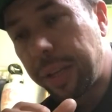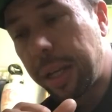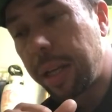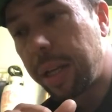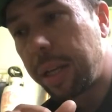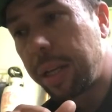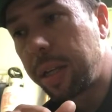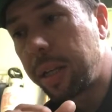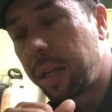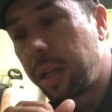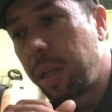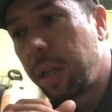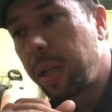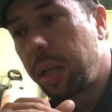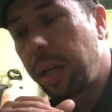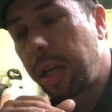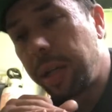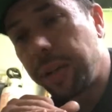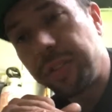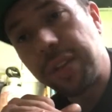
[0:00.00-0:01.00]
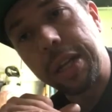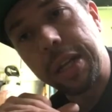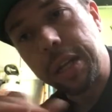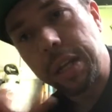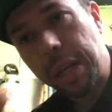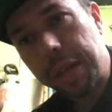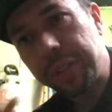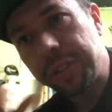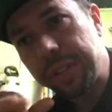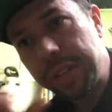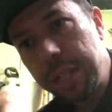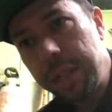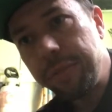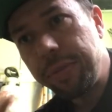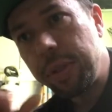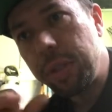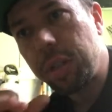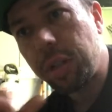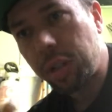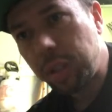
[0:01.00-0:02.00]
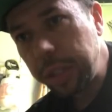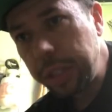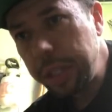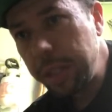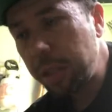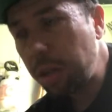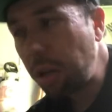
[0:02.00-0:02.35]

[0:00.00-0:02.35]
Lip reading: a nice, even, clean